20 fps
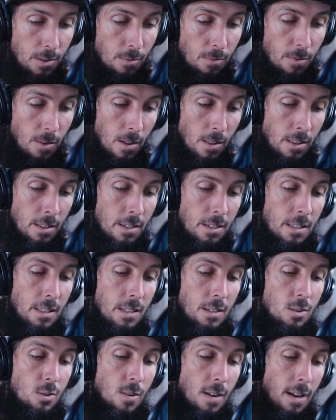to fall into
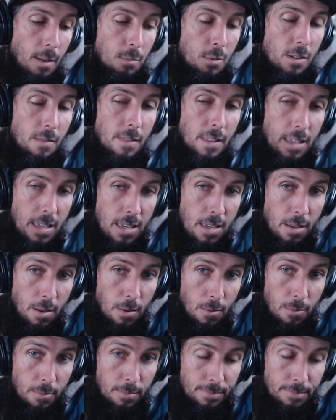the traps of the ego.